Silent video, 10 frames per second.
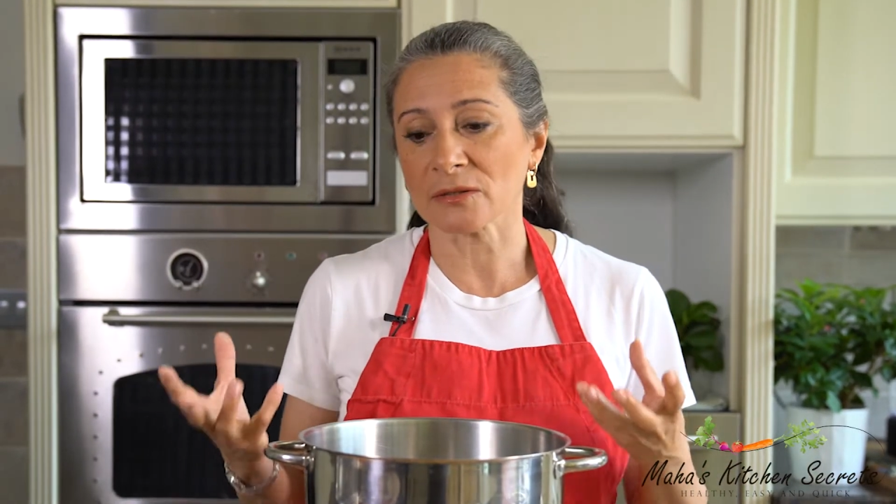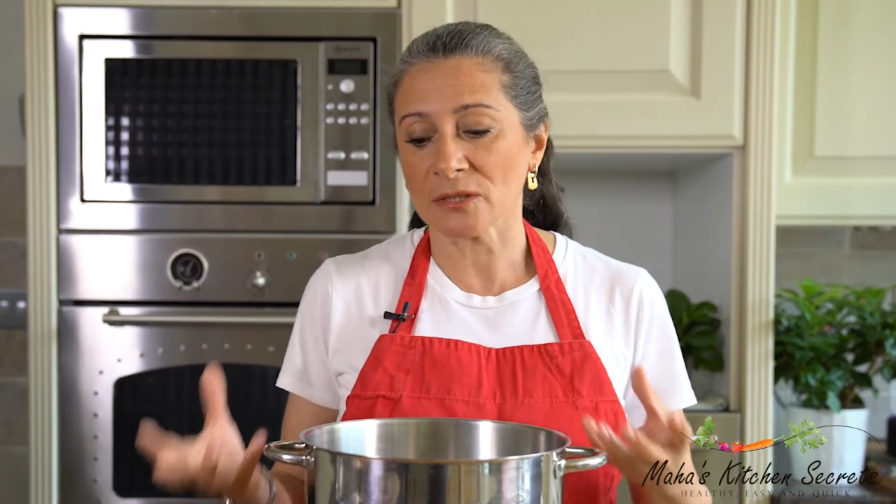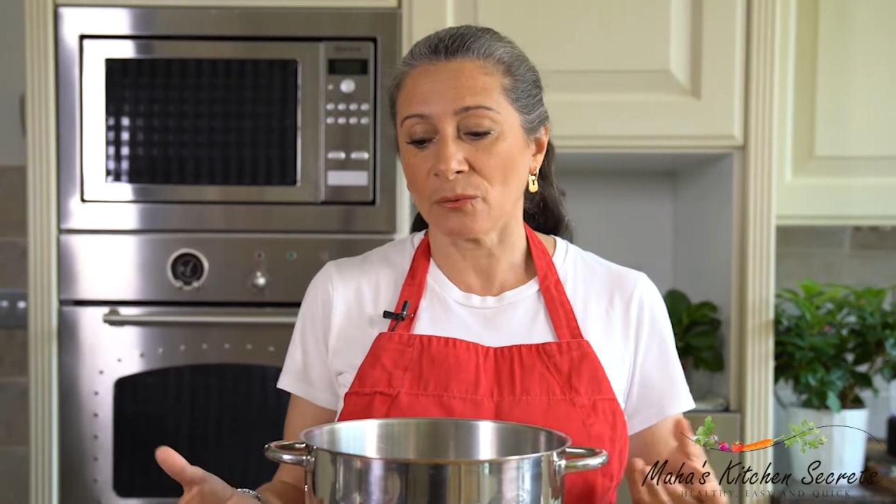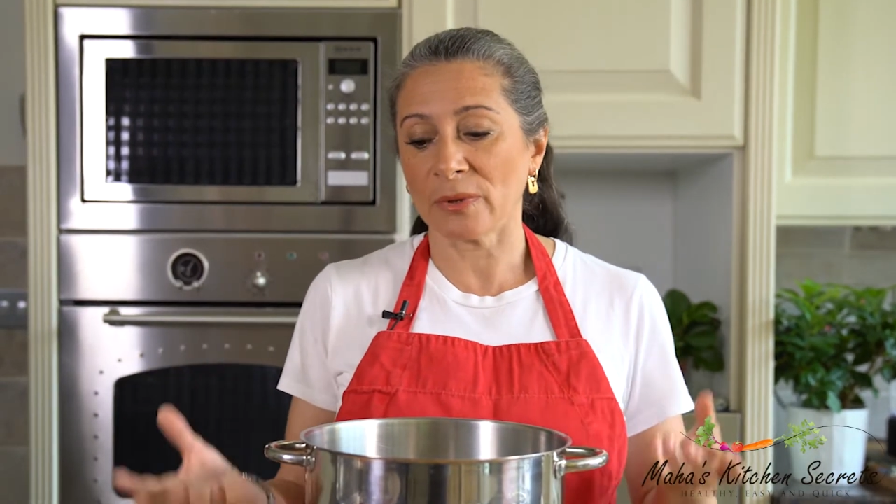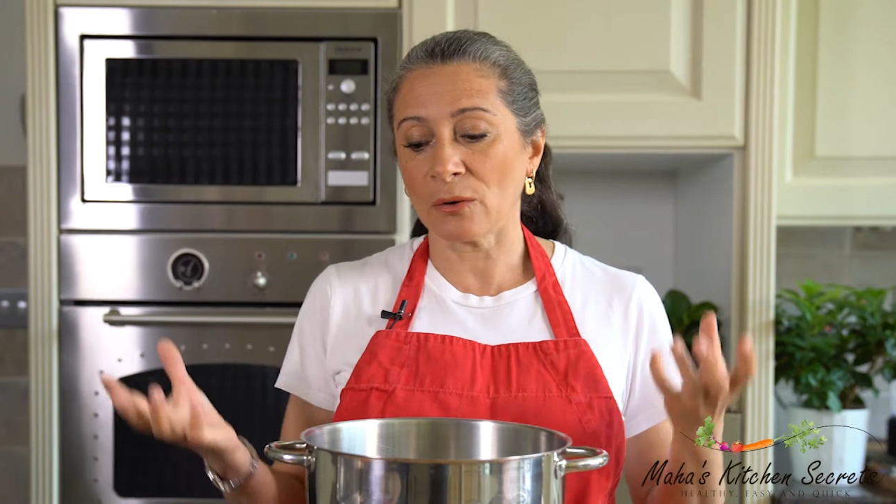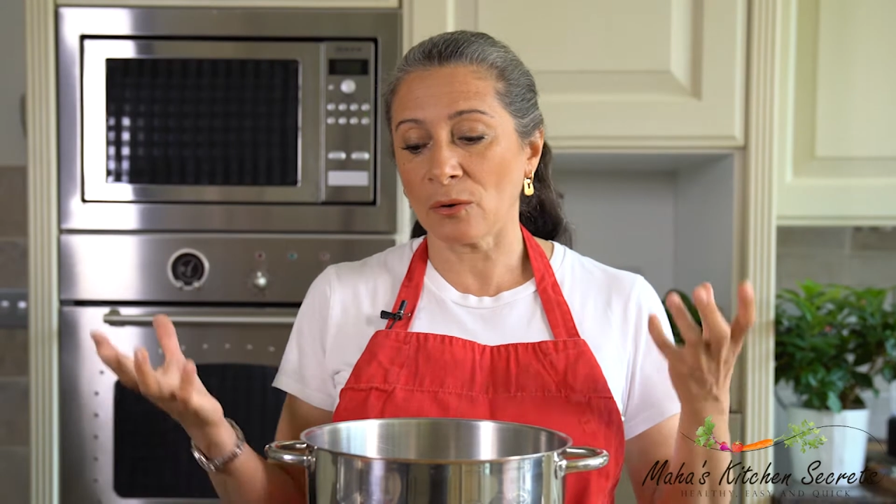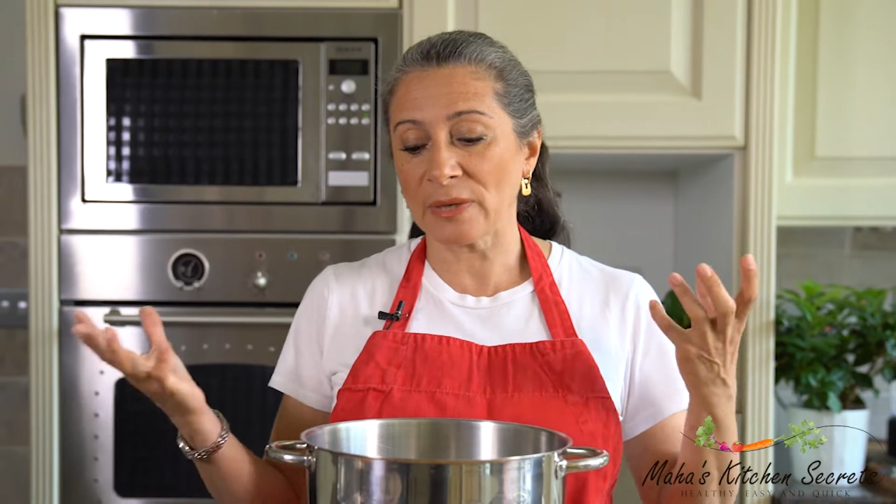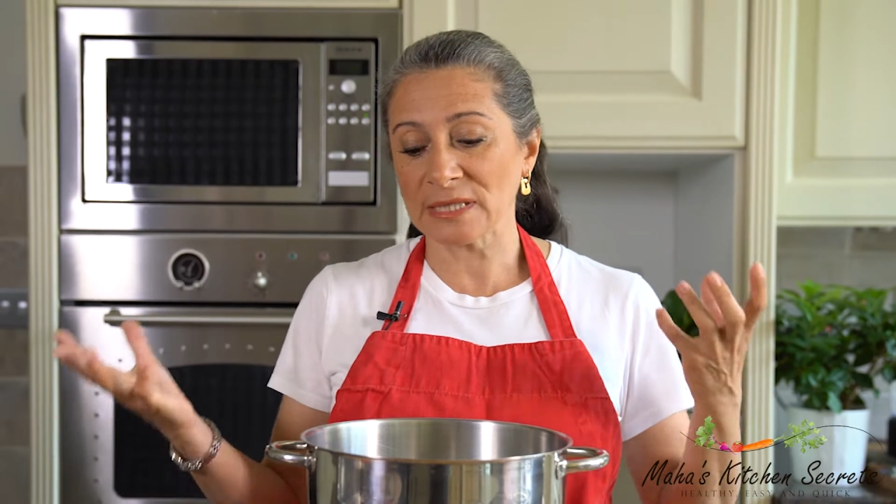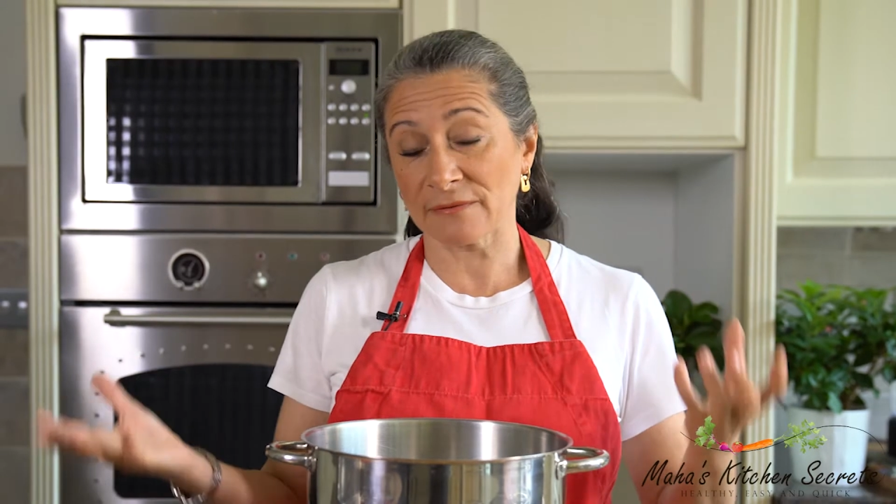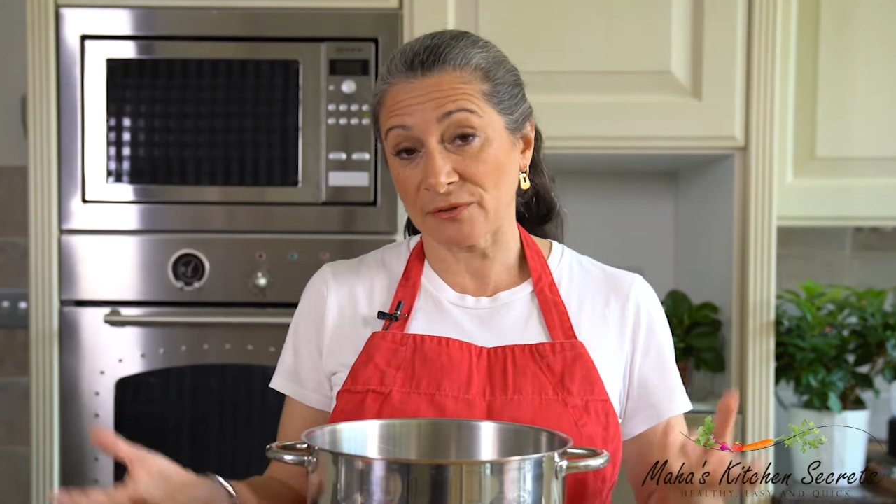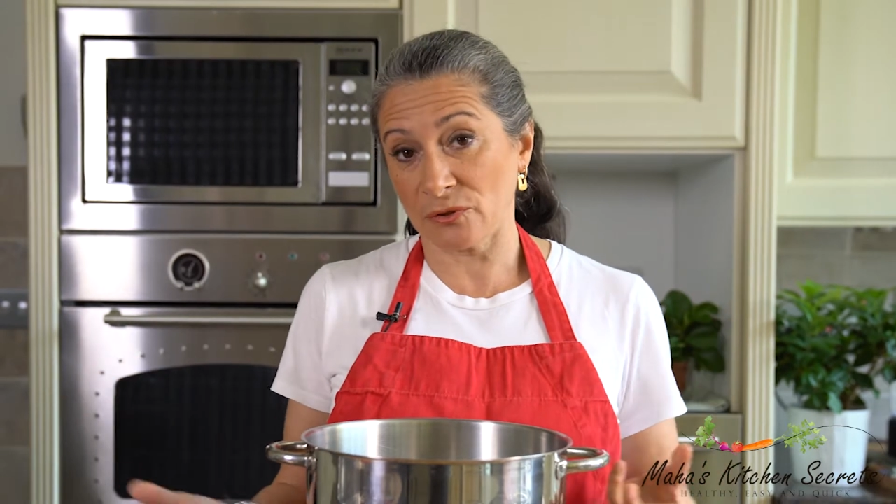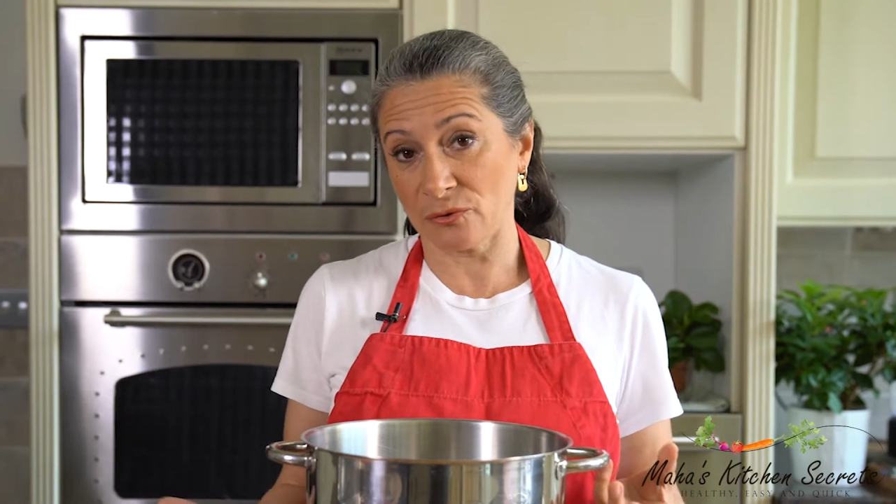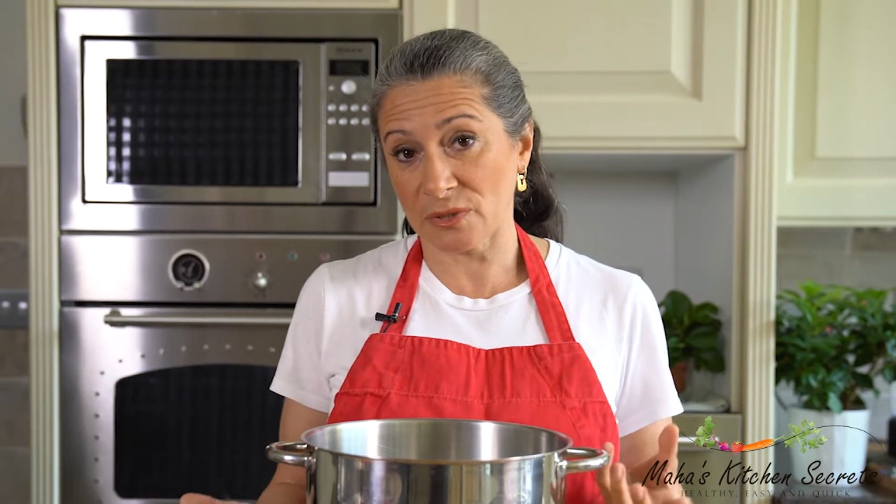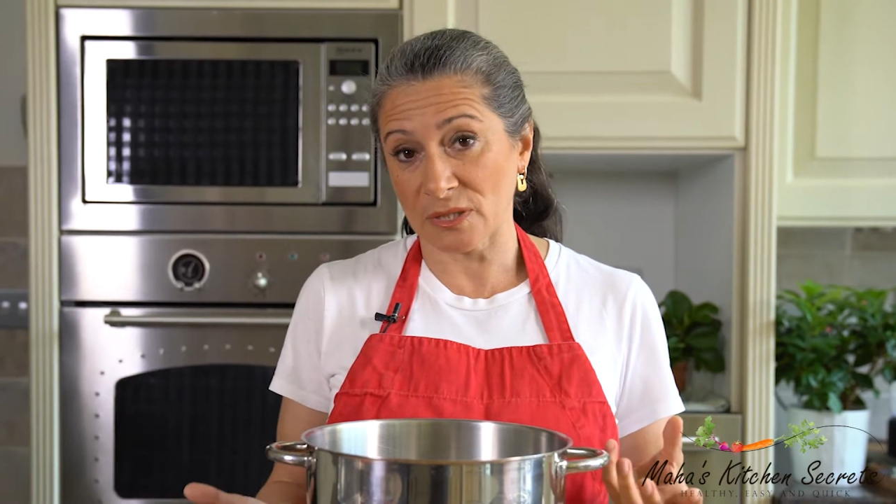so we always have to use